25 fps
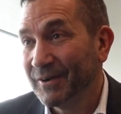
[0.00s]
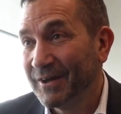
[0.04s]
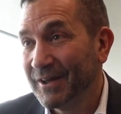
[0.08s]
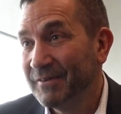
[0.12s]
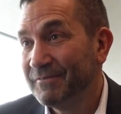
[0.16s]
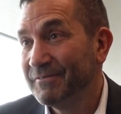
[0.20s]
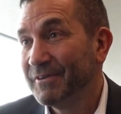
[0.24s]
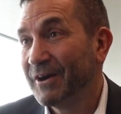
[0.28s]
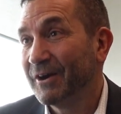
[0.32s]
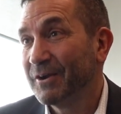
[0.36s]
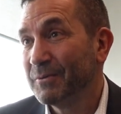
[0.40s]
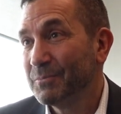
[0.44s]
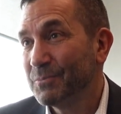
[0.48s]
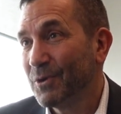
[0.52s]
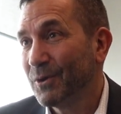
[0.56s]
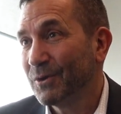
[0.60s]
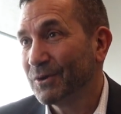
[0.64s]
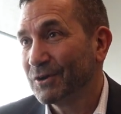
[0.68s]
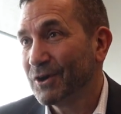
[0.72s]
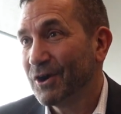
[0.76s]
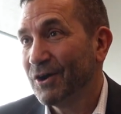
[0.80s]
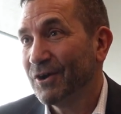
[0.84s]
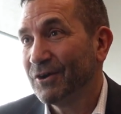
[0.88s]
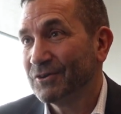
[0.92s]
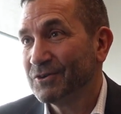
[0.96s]
a very
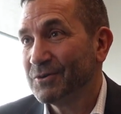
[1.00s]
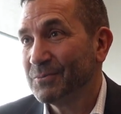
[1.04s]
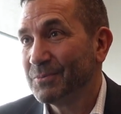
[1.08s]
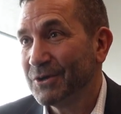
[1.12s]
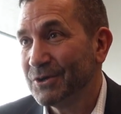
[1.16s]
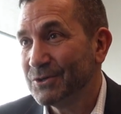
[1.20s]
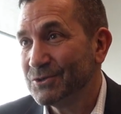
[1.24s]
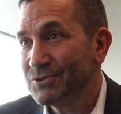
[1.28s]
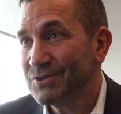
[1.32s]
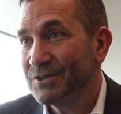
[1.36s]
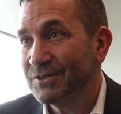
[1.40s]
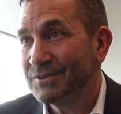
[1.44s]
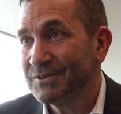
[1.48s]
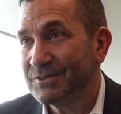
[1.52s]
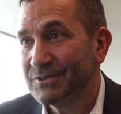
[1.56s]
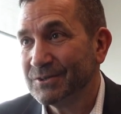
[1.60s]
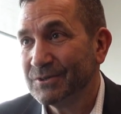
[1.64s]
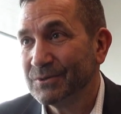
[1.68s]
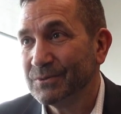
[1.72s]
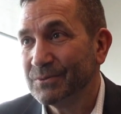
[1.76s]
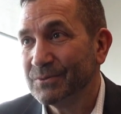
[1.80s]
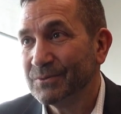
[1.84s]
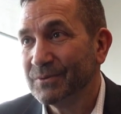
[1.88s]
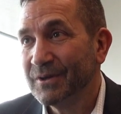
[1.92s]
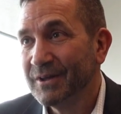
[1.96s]
important contribution
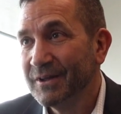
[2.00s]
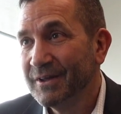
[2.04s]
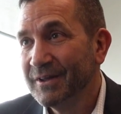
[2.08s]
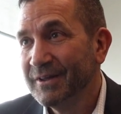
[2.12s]
to